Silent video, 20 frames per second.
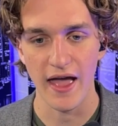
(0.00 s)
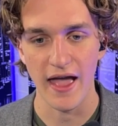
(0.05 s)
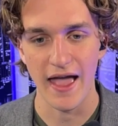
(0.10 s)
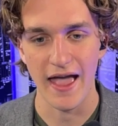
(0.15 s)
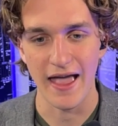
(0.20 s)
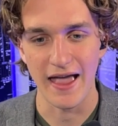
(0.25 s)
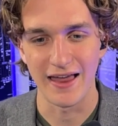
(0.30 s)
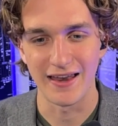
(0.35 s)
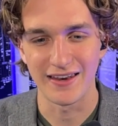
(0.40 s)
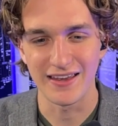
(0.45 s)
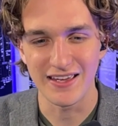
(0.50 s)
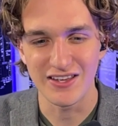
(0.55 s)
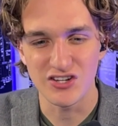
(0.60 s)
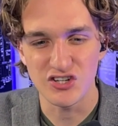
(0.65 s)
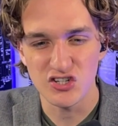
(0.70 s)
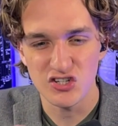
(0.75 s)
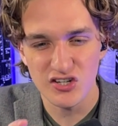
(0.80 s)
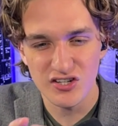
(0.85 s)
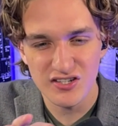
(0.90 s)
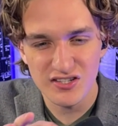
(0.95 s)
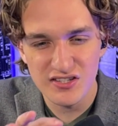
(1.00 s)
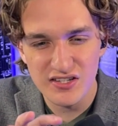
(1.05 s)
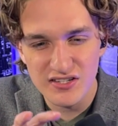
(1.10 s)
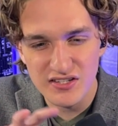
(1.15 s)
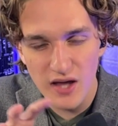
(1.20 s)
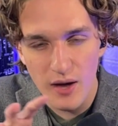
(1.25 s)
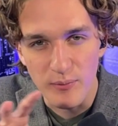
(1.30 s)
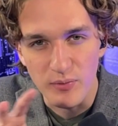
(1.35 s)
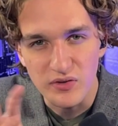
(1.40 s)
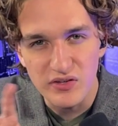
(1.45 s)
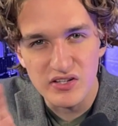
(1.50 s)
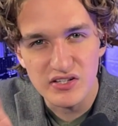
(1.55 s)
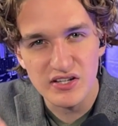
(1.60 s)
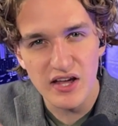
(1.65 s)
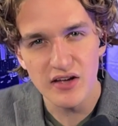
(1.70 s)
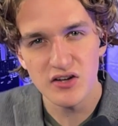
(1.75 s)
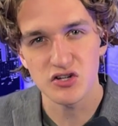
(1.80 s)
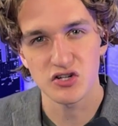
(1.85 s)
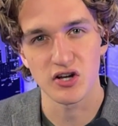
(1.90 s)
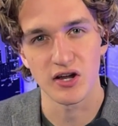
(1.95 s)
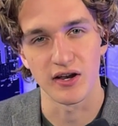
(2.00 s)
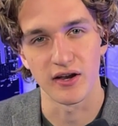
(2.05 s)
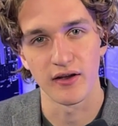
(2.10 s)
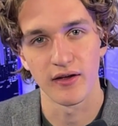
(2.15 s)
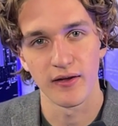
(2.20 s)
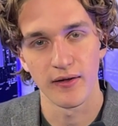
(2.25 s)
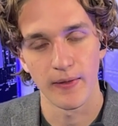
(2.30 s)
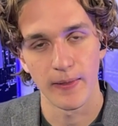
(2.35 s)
And it's just this obsession